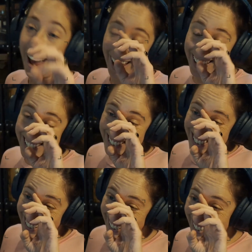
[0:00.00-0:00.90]
and
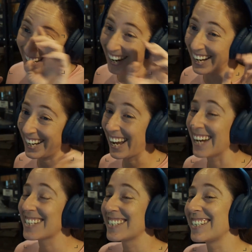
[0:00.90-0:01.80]
I
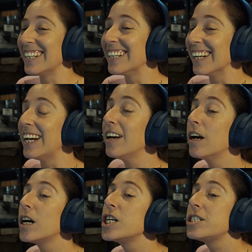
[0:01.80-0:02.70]
accidentally
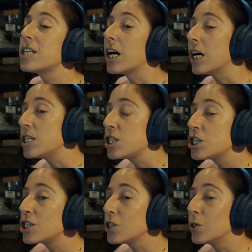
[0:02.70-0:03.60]

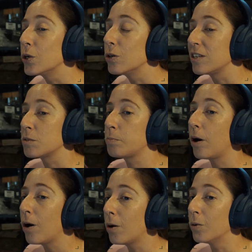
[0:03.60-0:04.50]
touched, this
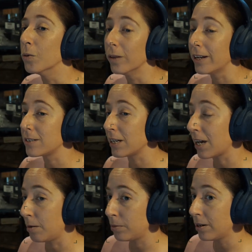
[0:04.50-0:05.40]
pole as I
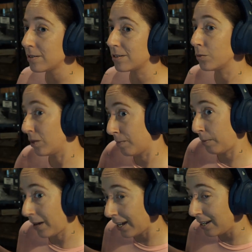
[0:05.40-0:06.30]
came past it with my
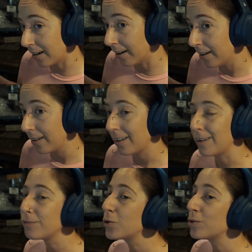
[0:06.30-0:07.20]
pannier,
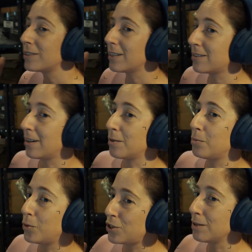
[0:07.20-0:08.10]
and of course that started
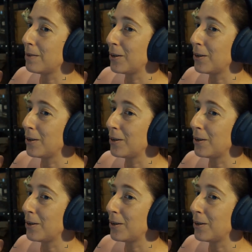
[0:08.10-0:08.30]
pushing me